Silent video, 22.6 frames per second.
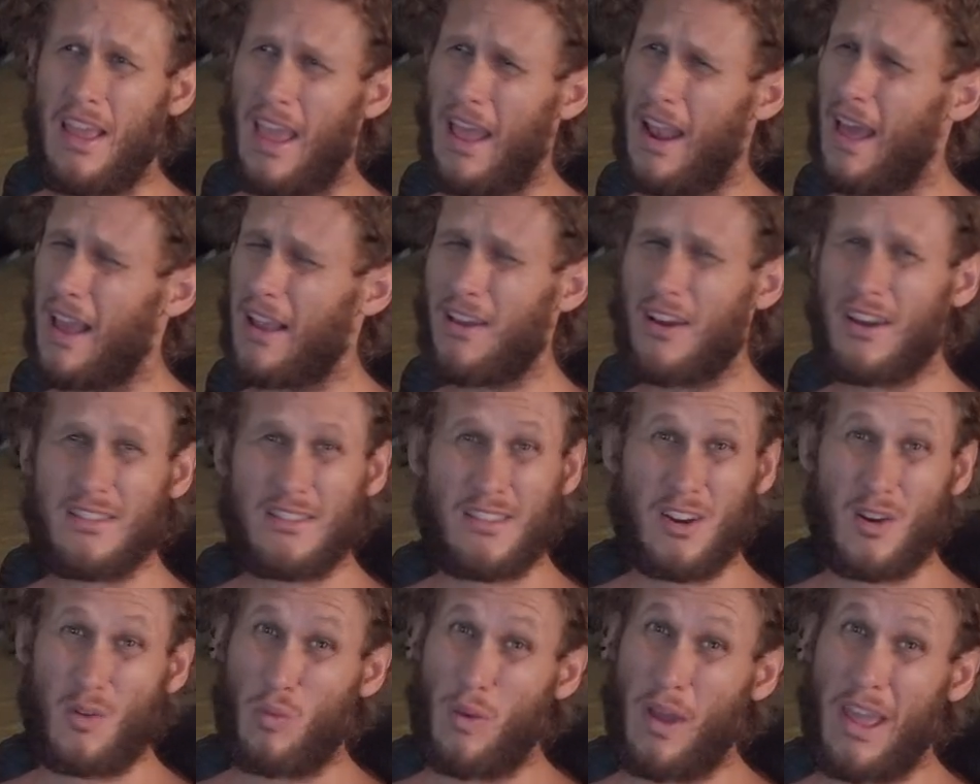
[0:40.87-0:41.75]
And I
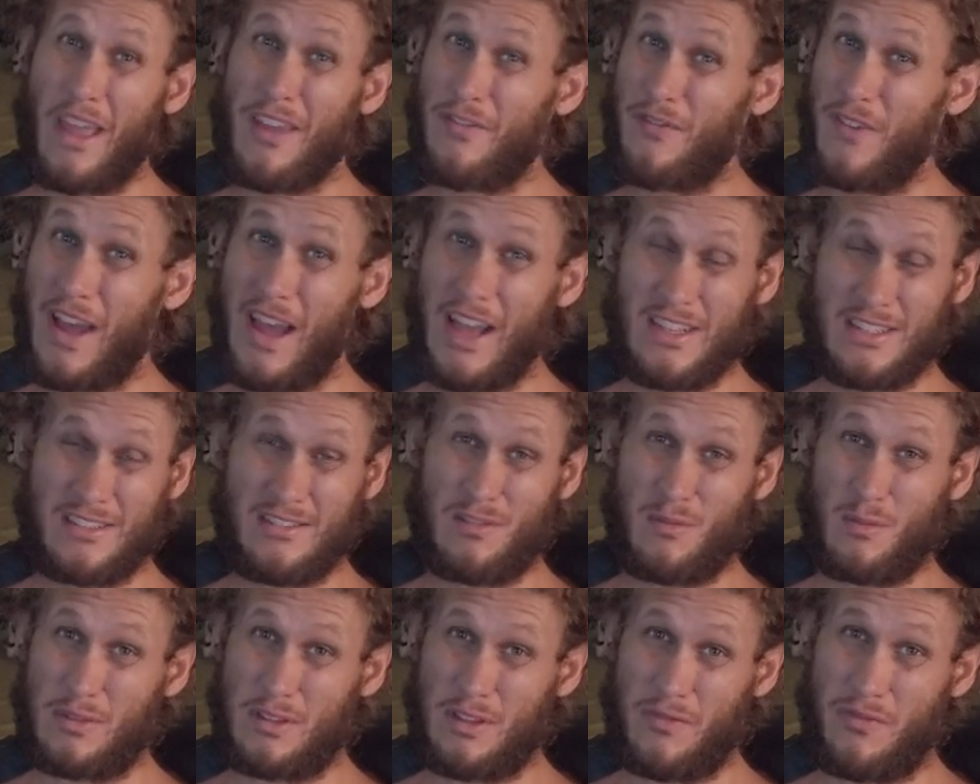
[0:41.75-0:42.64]
got there way
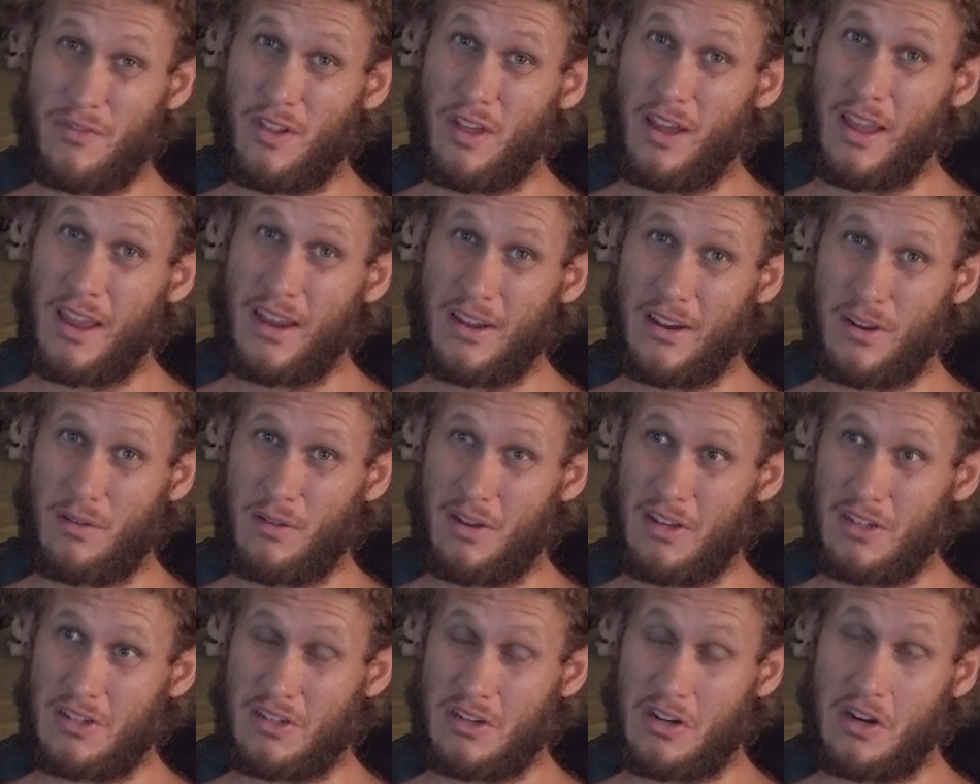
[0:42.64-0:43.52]
faster with the flying
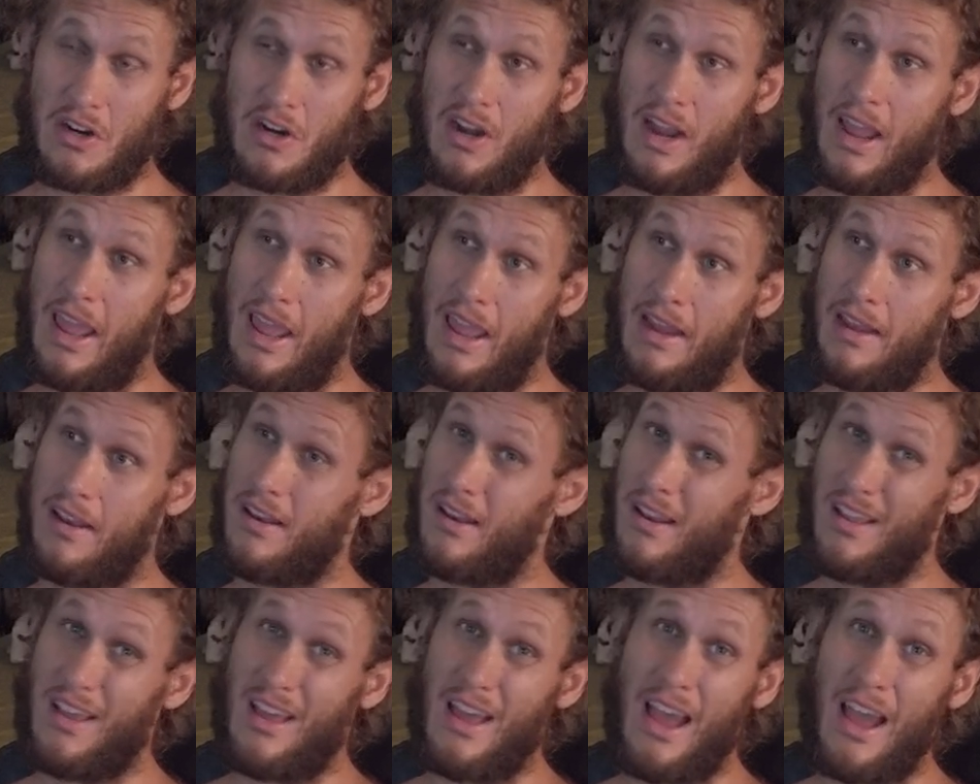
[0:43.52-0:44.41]
creature,
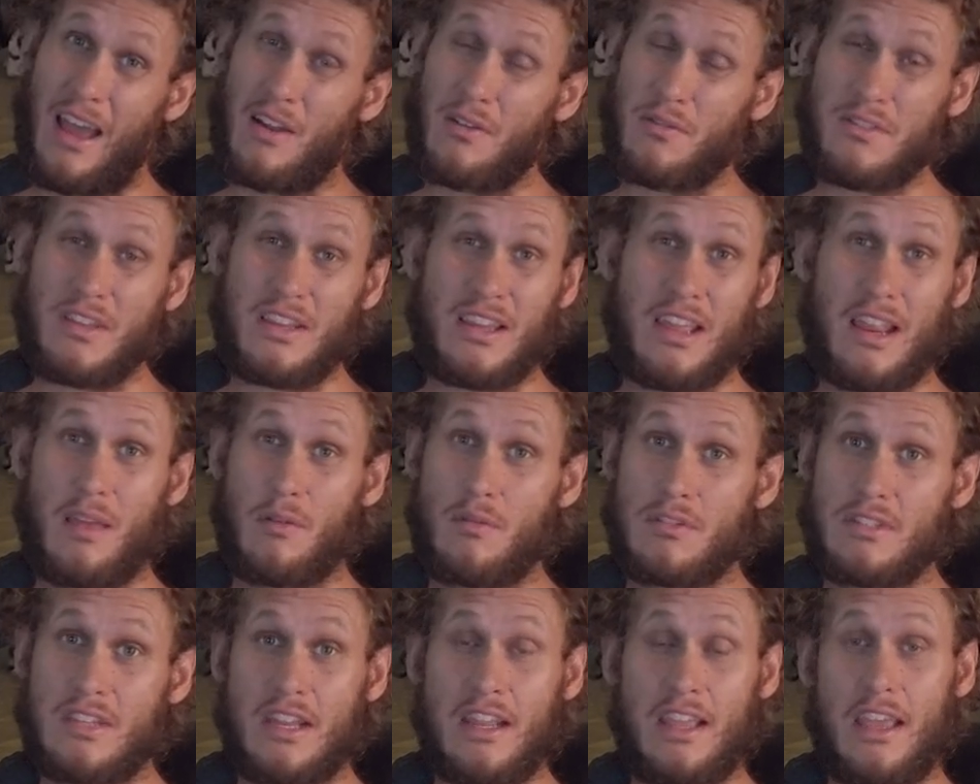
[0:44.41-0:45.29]
and I don't think
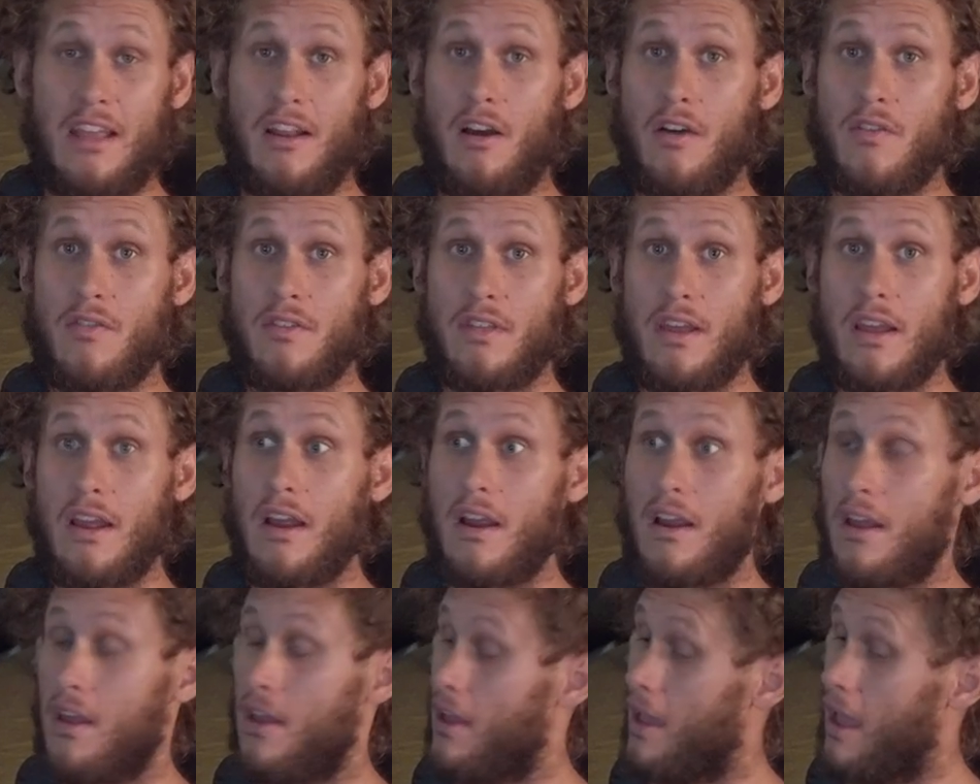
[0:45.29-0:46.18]
anyone's going to get over
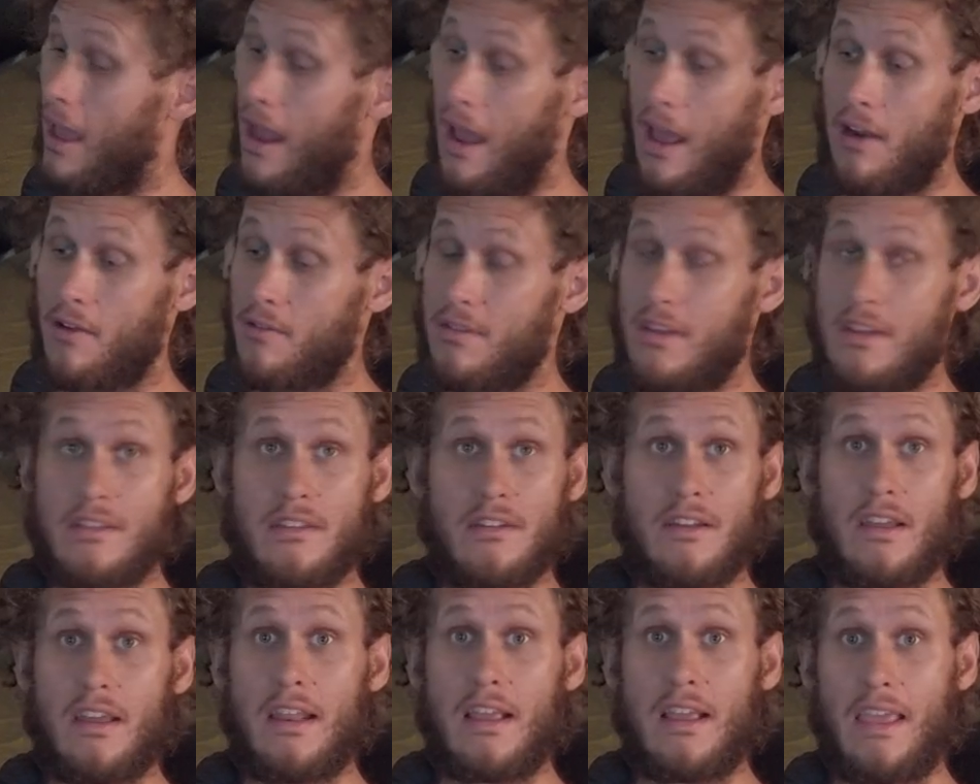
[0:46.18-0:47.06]
there, and I don't think
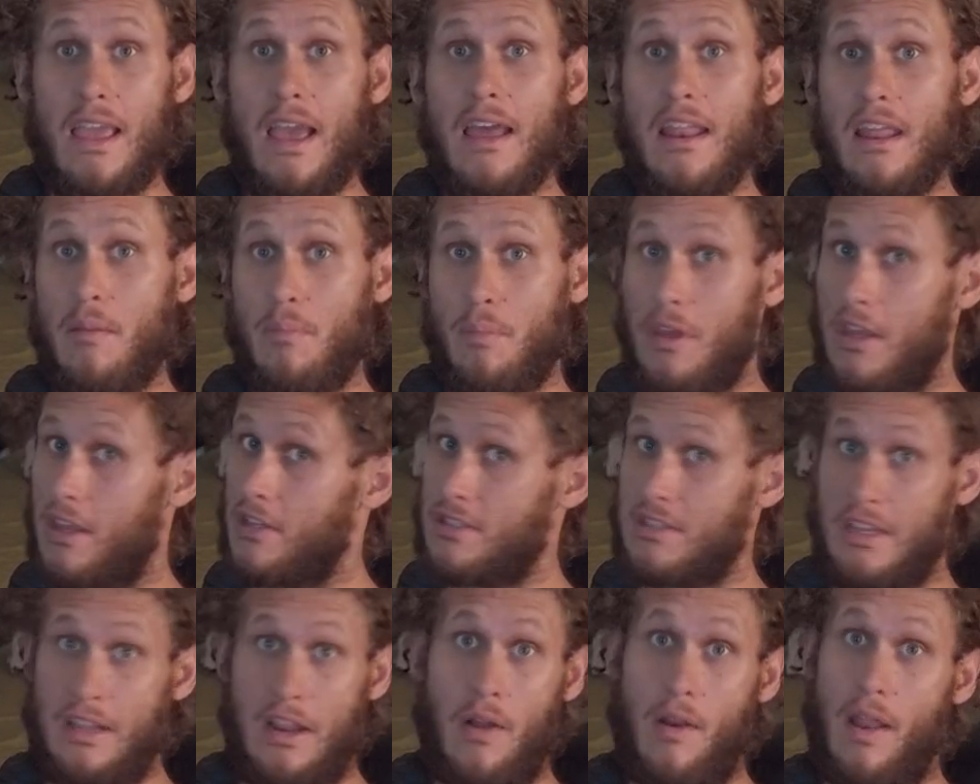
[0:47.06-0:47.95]
they're going to get it
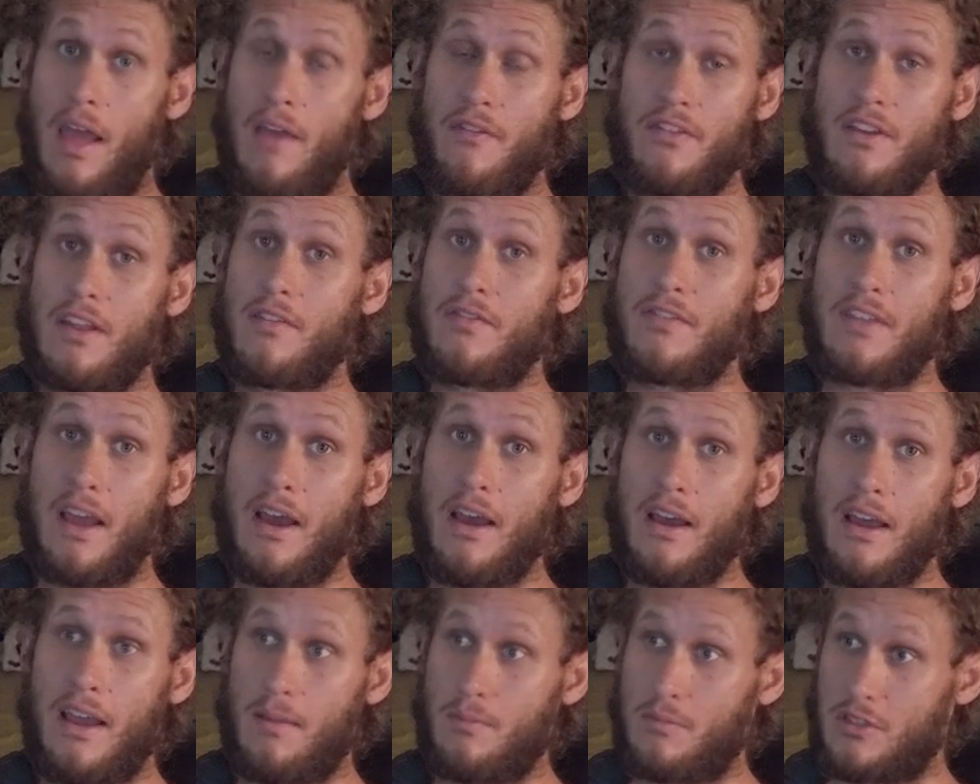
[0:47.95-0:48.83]
because they don't have enough
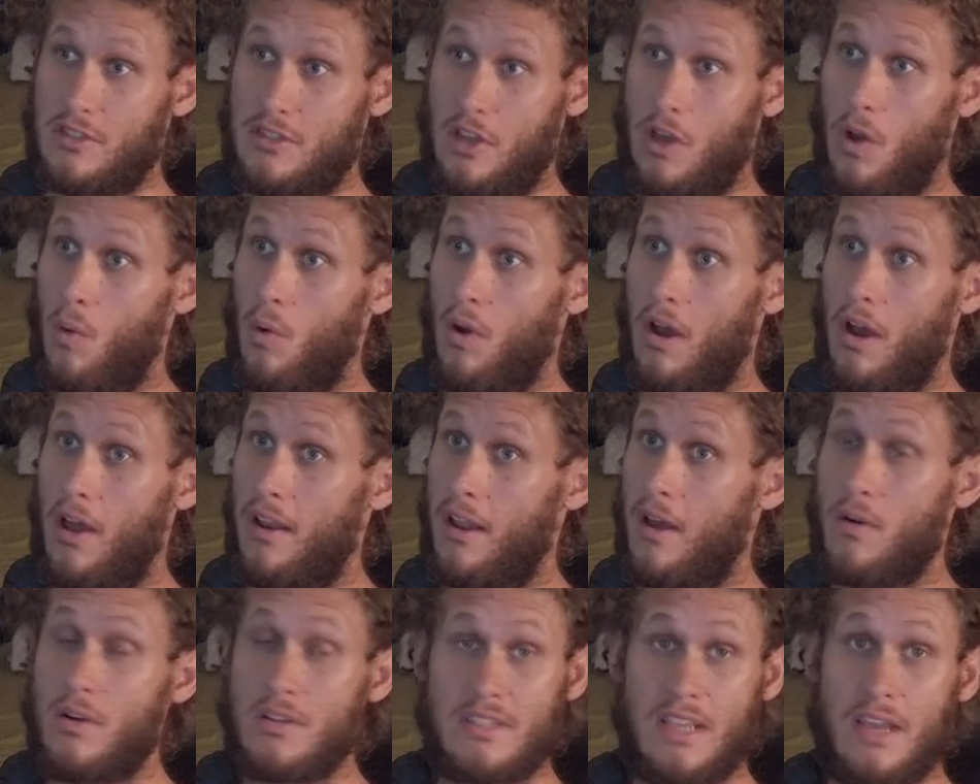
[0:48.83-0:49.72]
time. So uh,
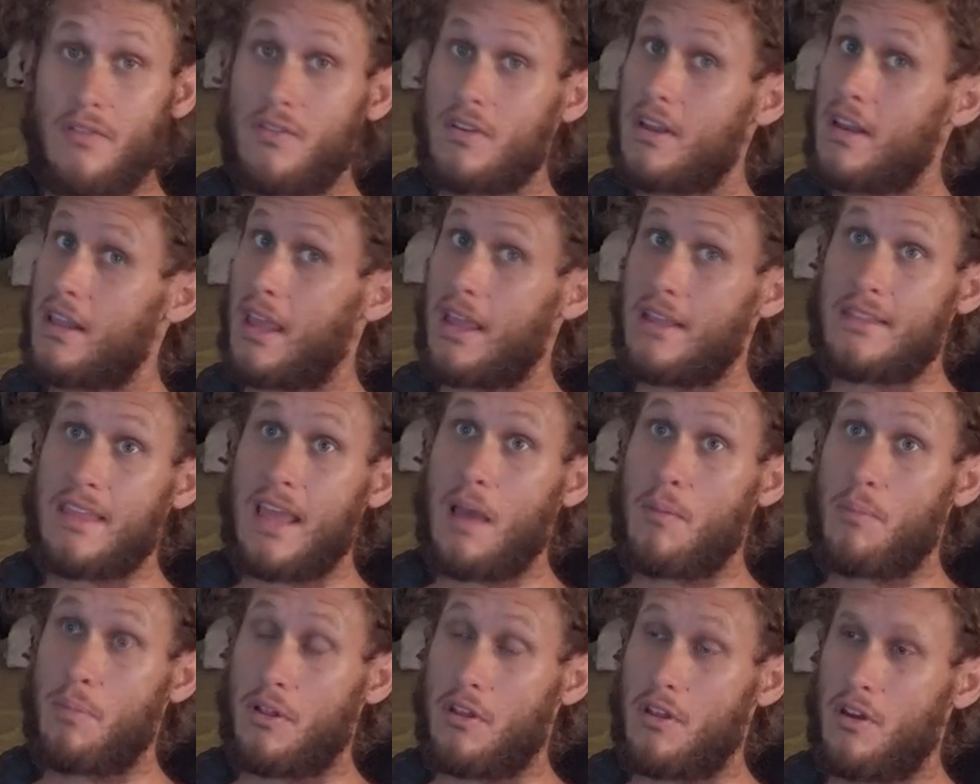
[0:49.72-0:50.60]
no one's ever going to get
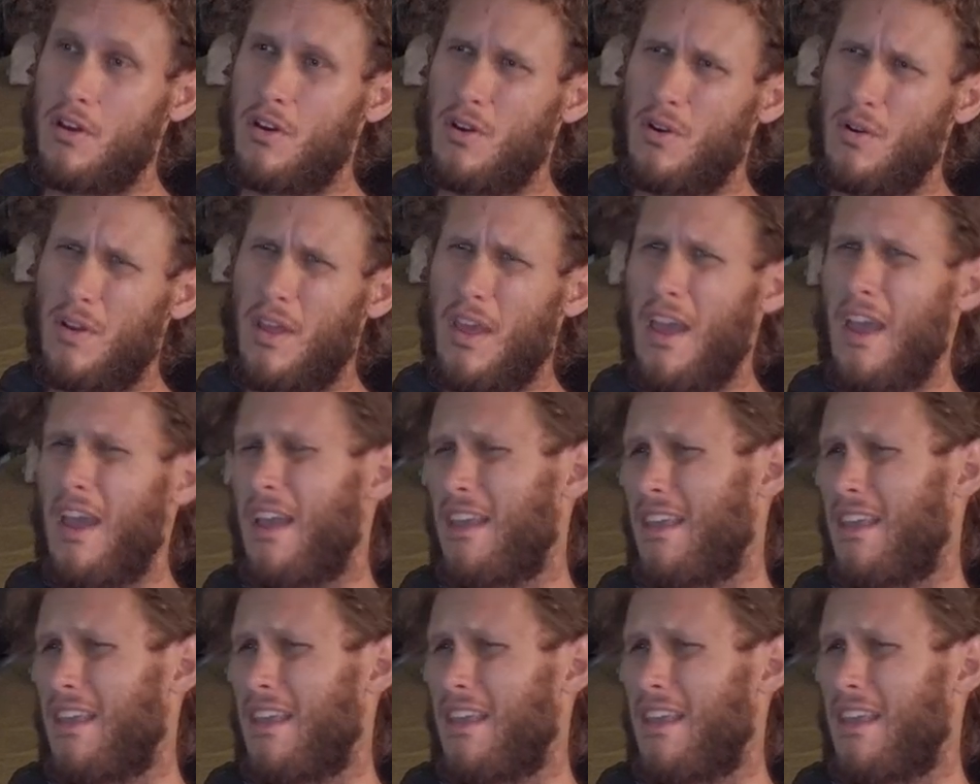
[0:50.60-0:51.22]
that balloon,